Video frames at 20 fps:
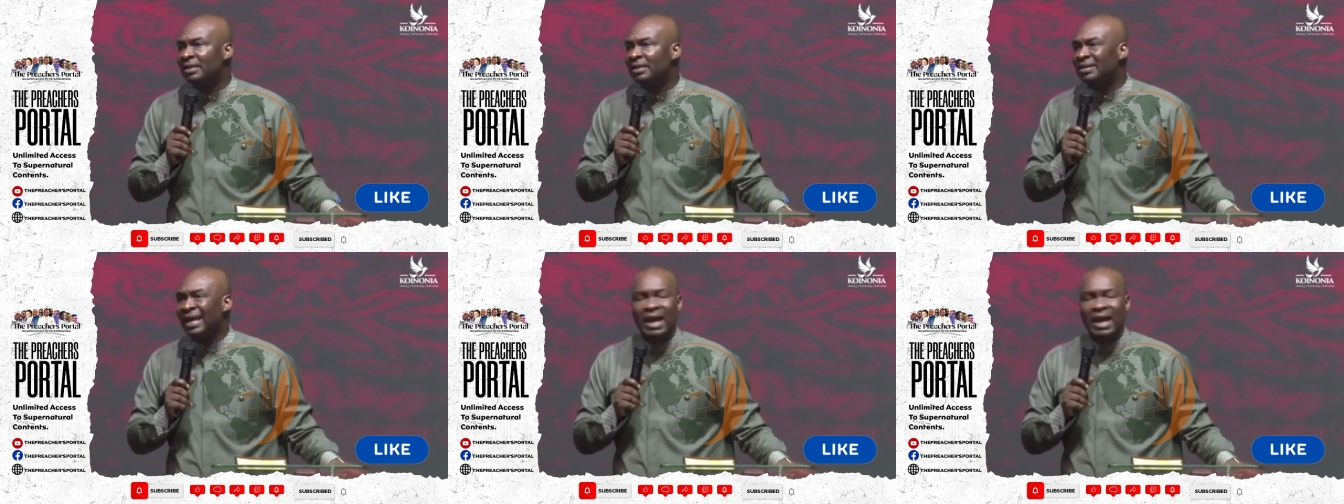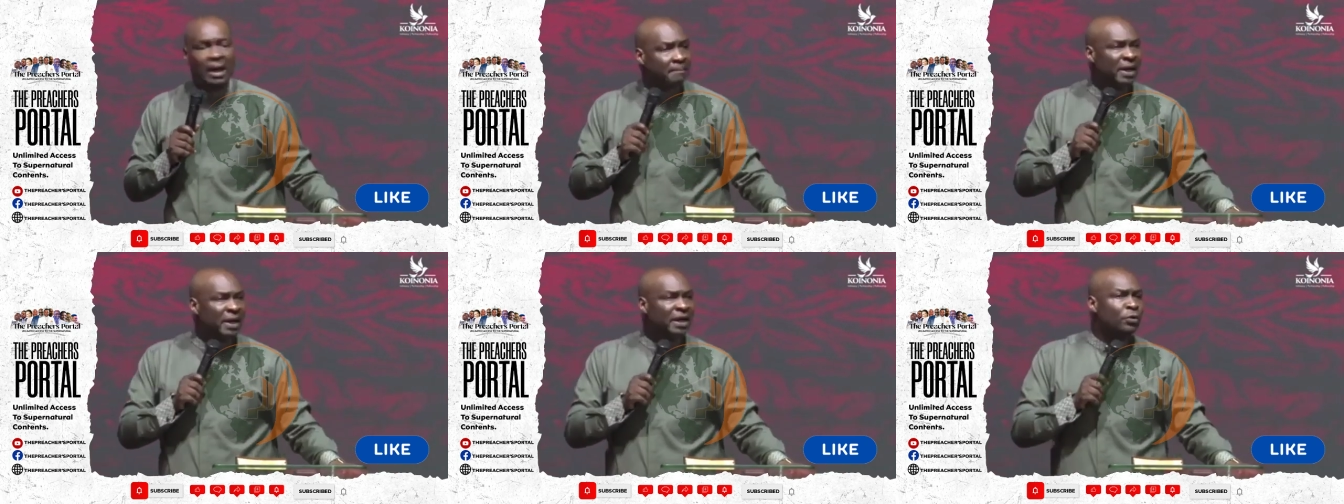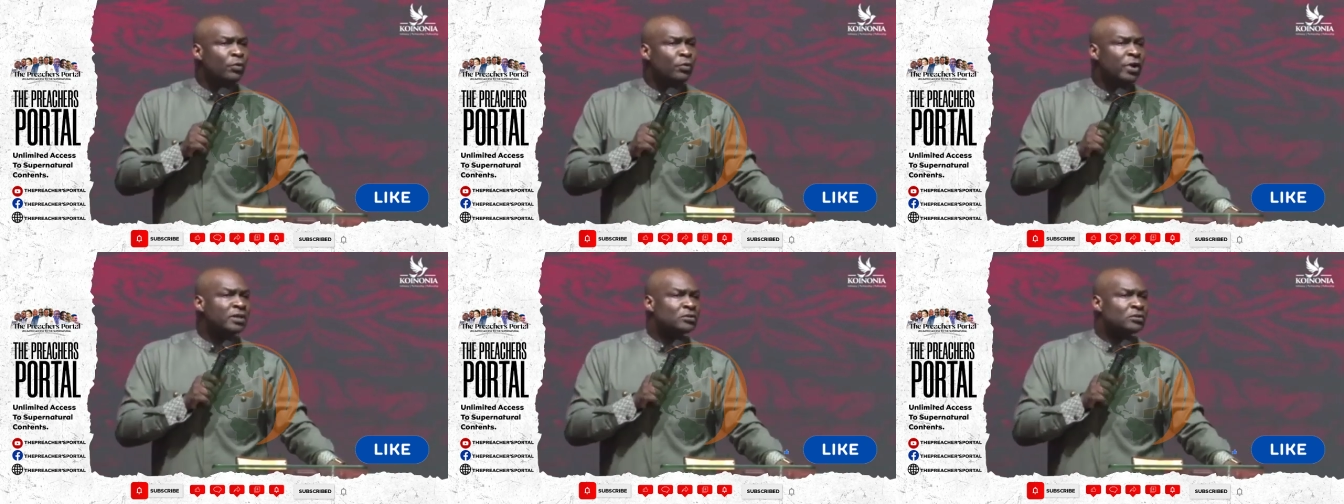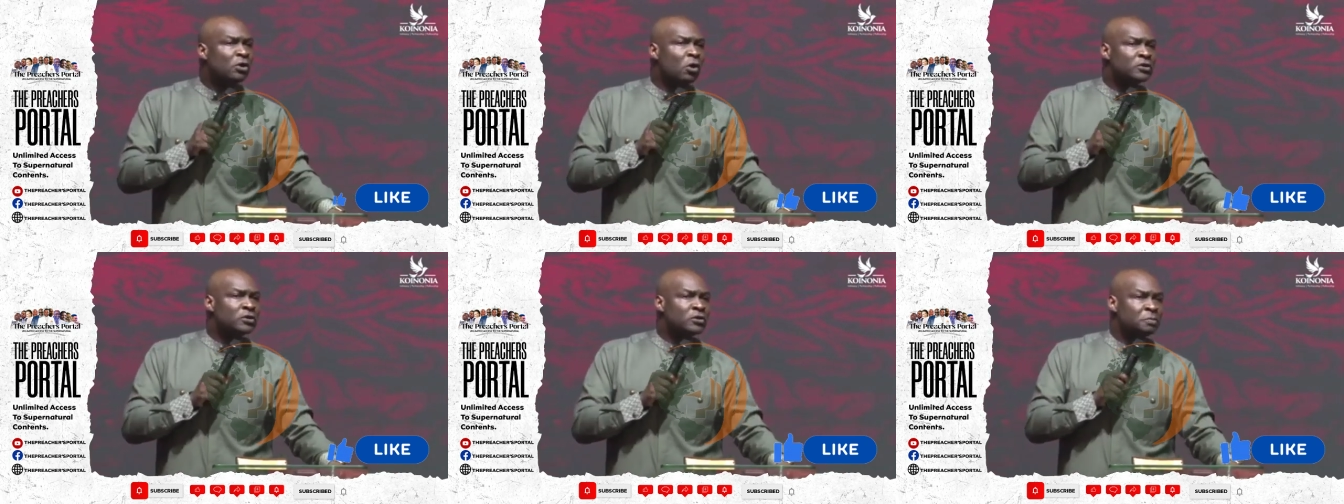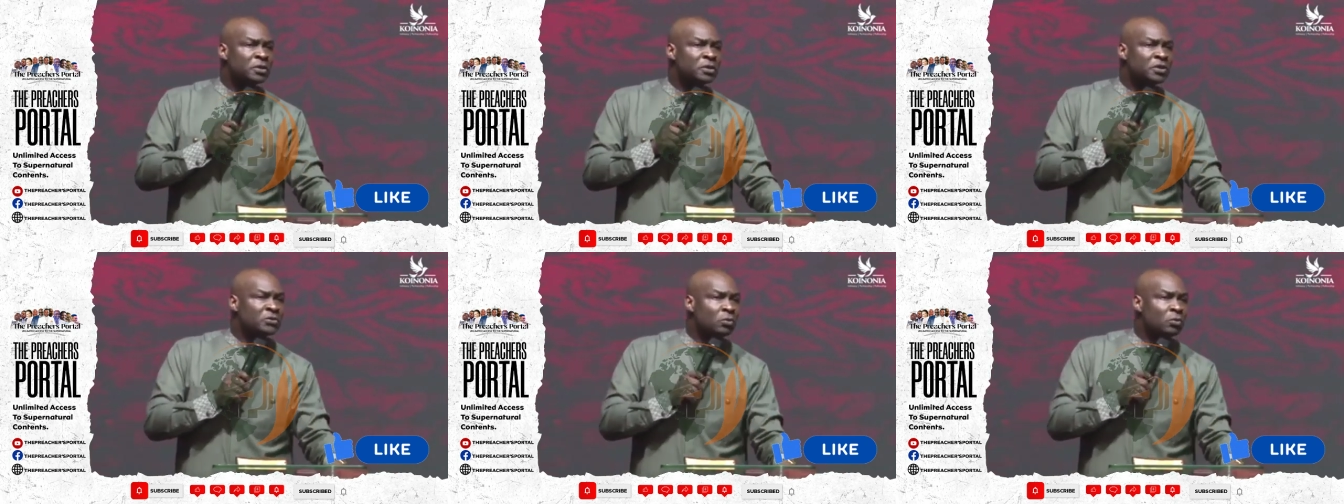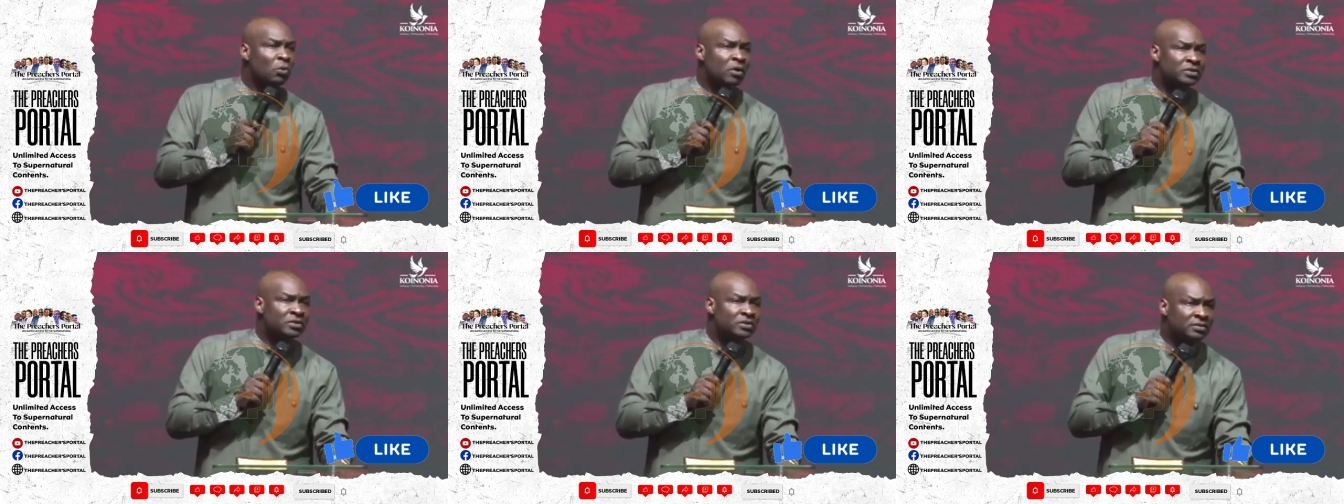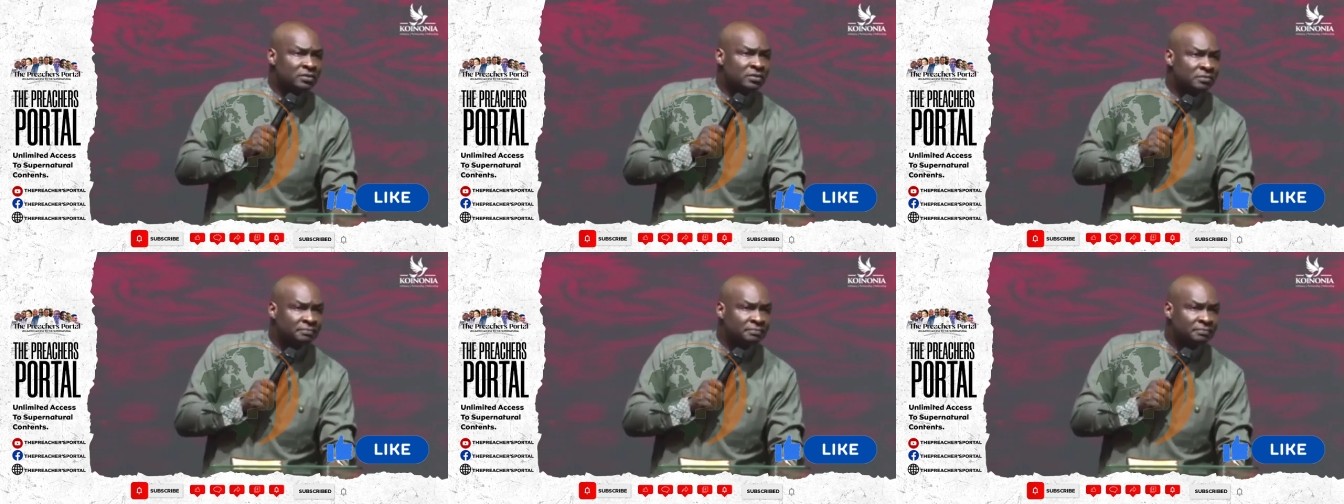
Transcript: there are many ways God speaks to us